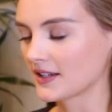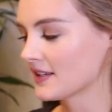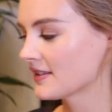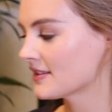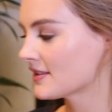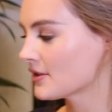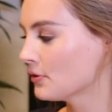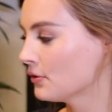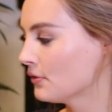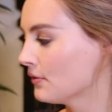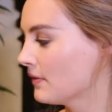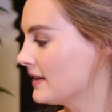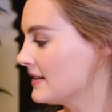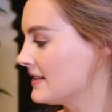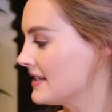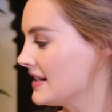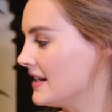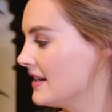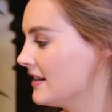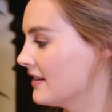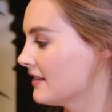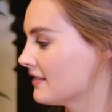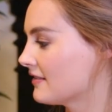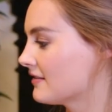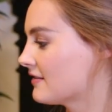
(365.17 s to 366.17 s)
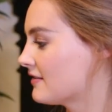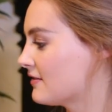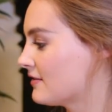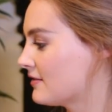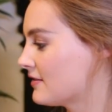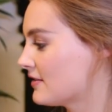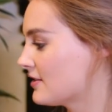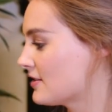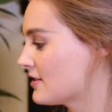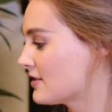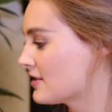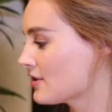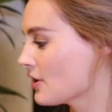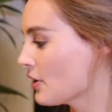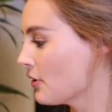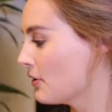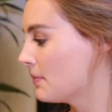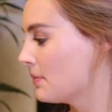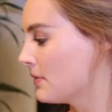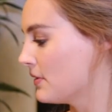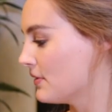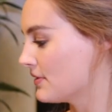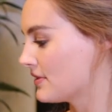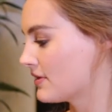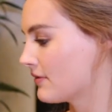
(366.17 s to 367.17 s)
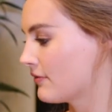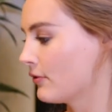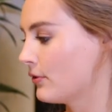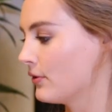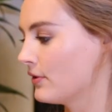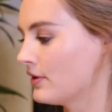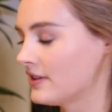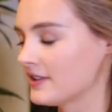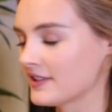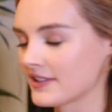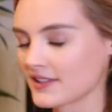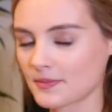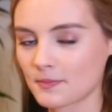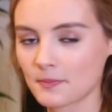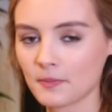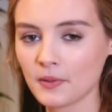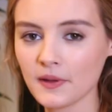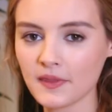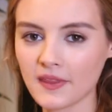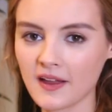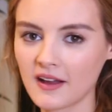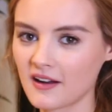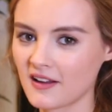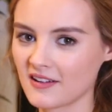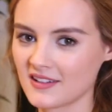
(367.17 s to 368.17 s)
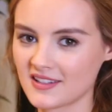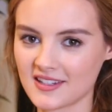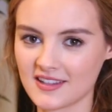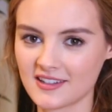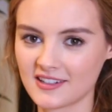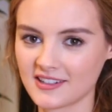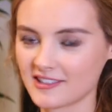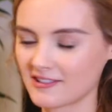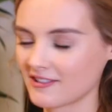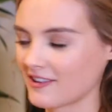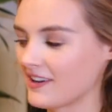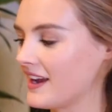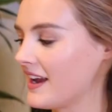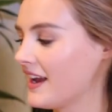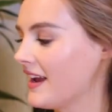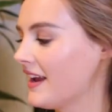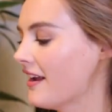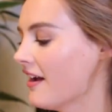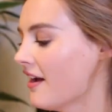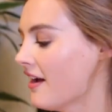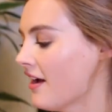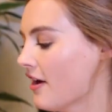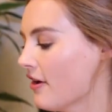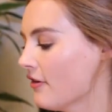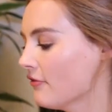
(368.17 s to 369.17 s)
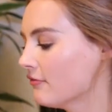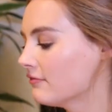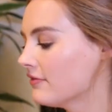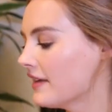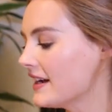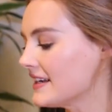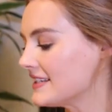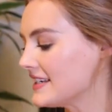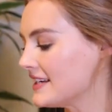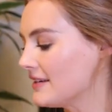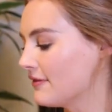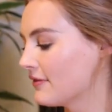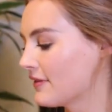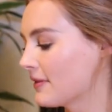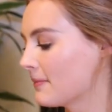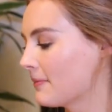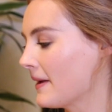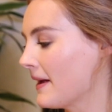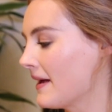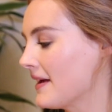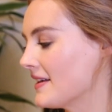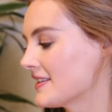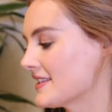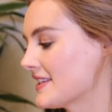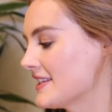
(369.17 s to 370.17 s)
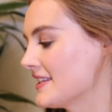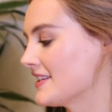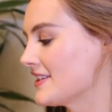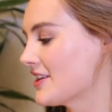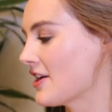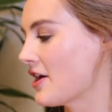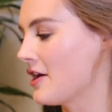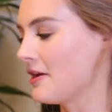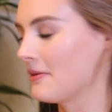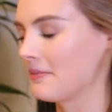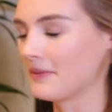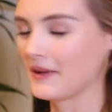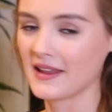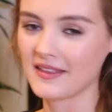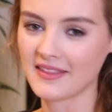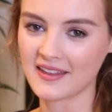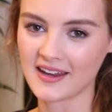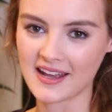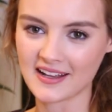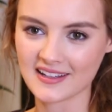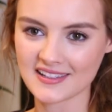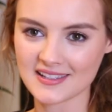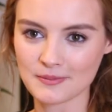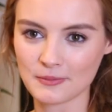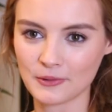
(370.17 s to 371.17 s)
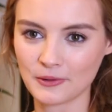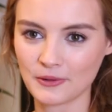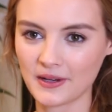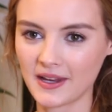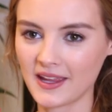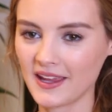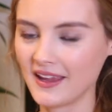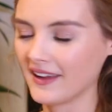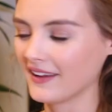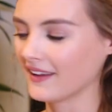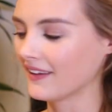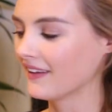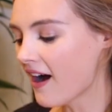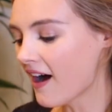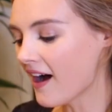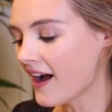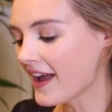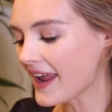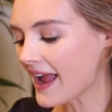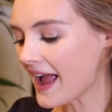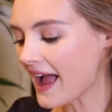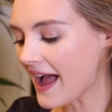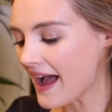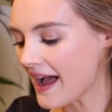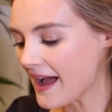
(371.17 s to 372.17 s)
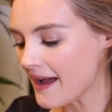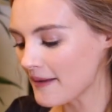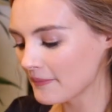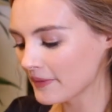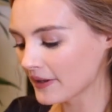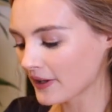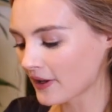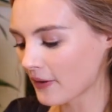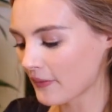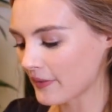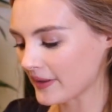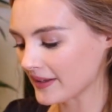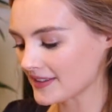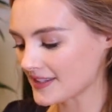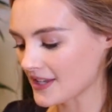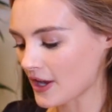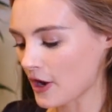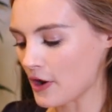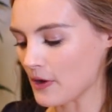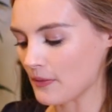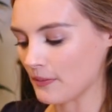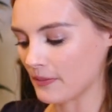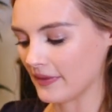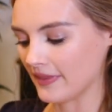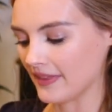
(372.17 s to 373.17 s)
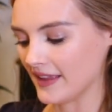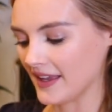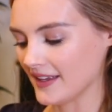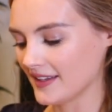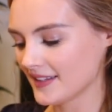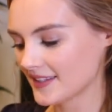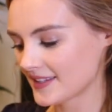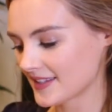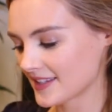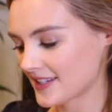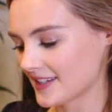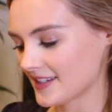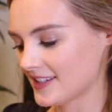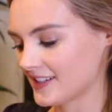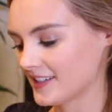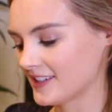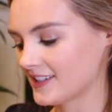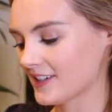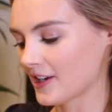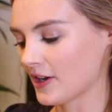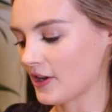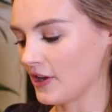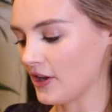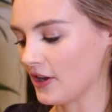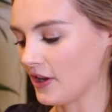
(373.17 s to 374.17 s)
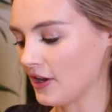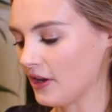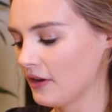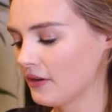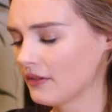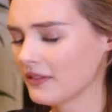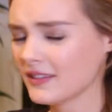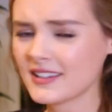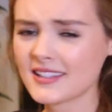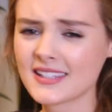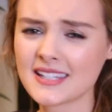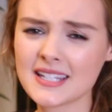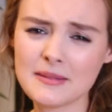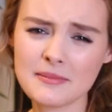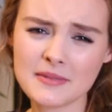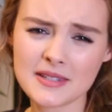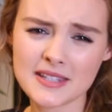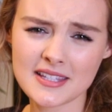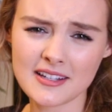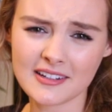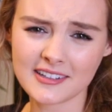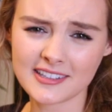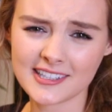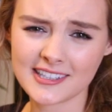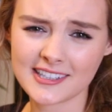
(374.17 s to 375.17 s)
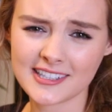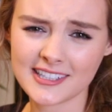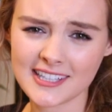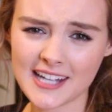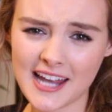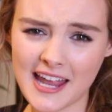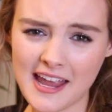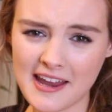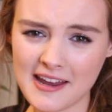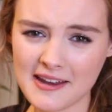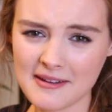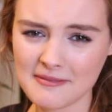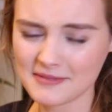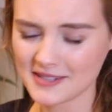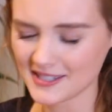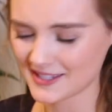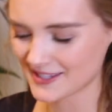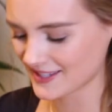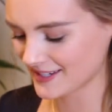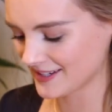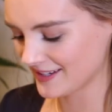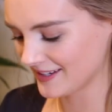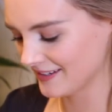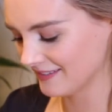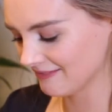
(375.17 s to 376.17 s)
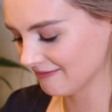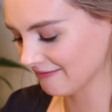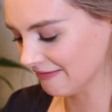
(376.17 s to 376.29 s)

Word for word: It's already so beautiful. You just put that under the tree, ready for the person to open it the next morning. I am going to open this to show you. It seems such a shame, doesn't it?